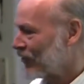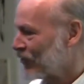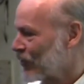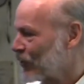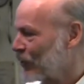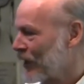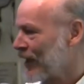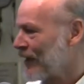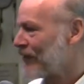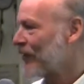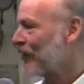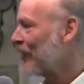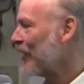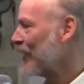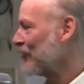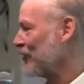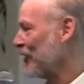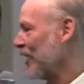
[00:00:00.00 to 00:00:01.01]
So we have the
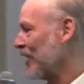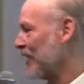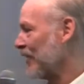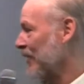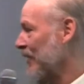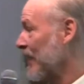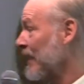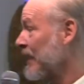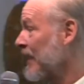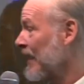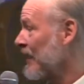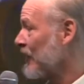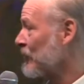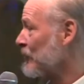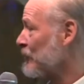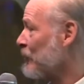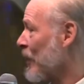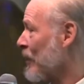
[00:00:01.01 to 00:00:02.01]
thought channel. Again,
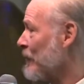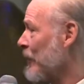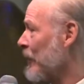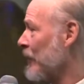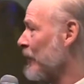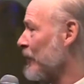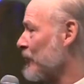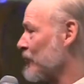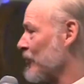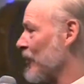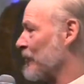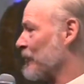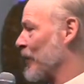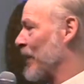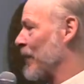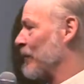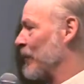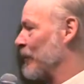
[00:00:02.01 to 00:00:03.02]
it's primarily to solve
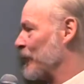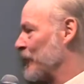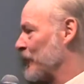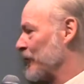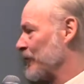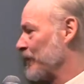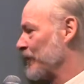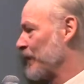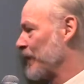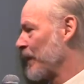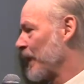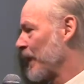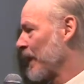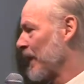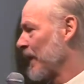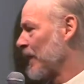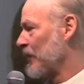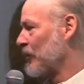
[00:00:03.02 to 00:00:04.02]
problems.
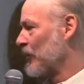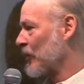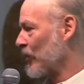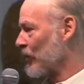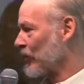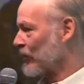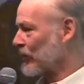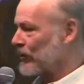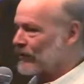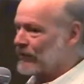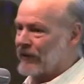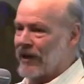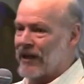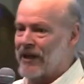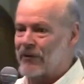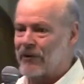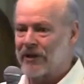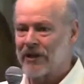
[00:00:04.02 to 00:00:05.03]
You're cold,
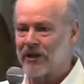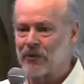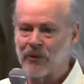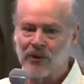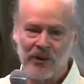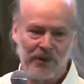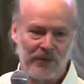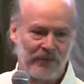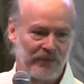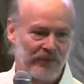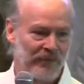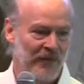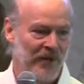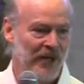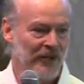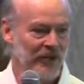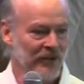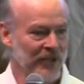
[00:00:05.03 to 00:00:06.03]
how do I get warm?
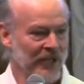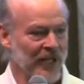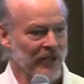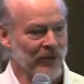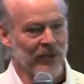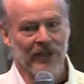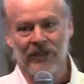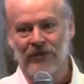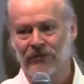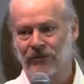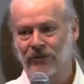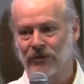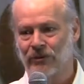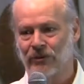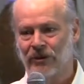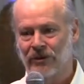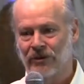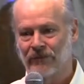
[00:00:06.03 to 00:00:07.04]
Hungry, how do I get
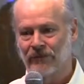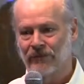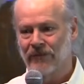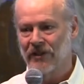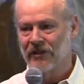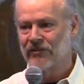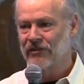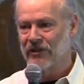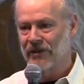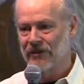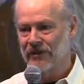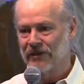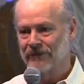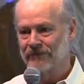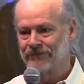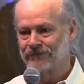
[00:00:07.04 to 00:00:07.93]
food? Etc.